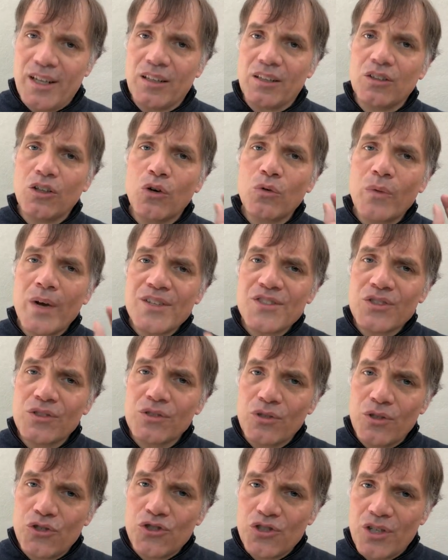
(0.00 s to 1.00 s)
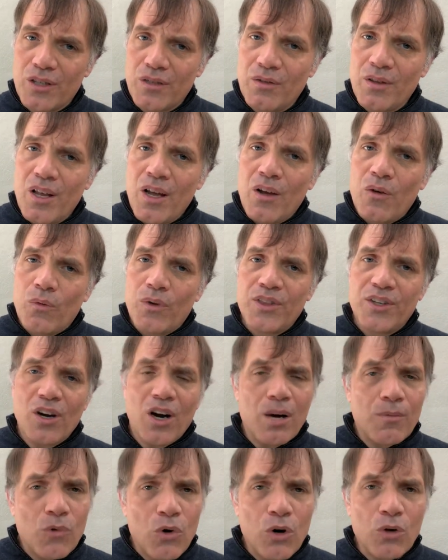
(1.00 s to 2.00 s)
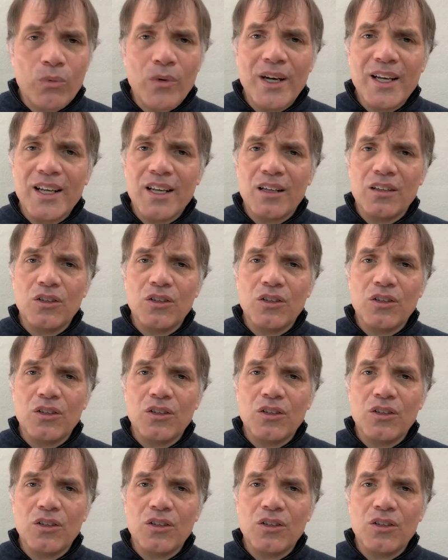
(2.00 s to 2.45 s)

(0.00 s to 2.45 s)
at a low resolution, with the ARM core running at